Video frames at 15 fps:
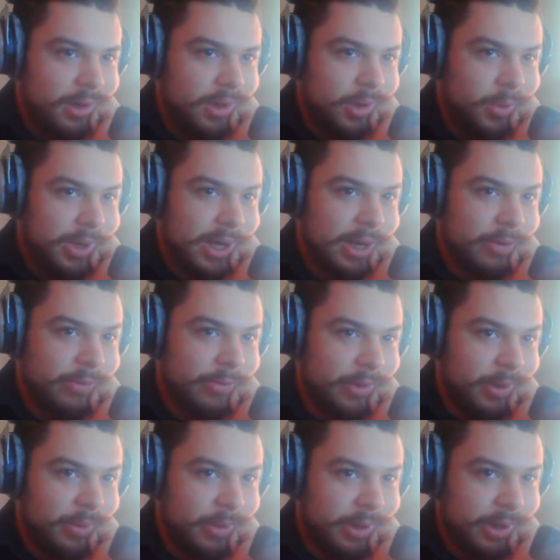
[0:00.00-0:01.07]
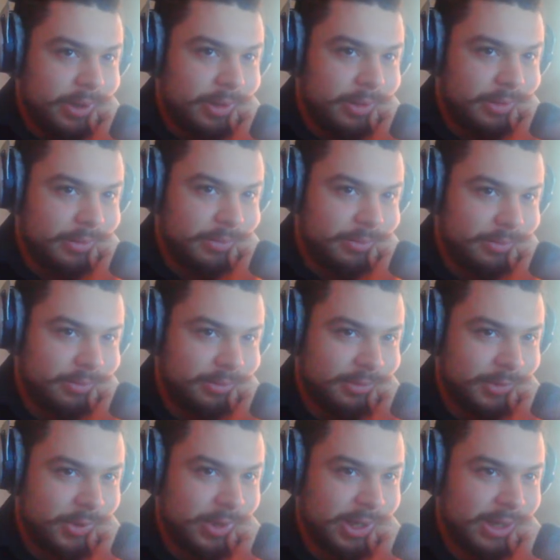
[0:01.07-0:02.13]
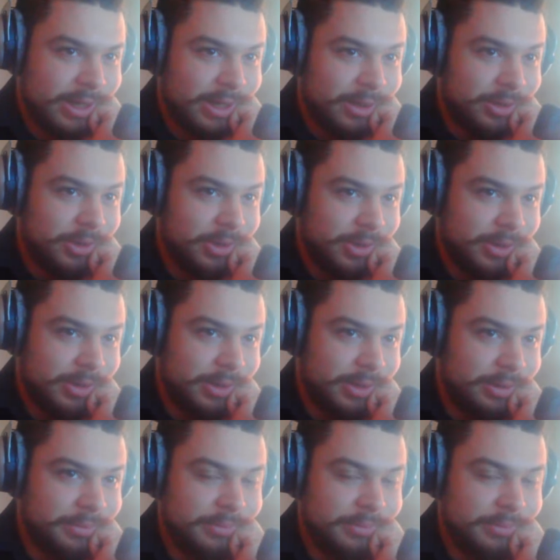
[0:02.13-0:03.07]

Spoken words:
Do we have free will? Correct answers only.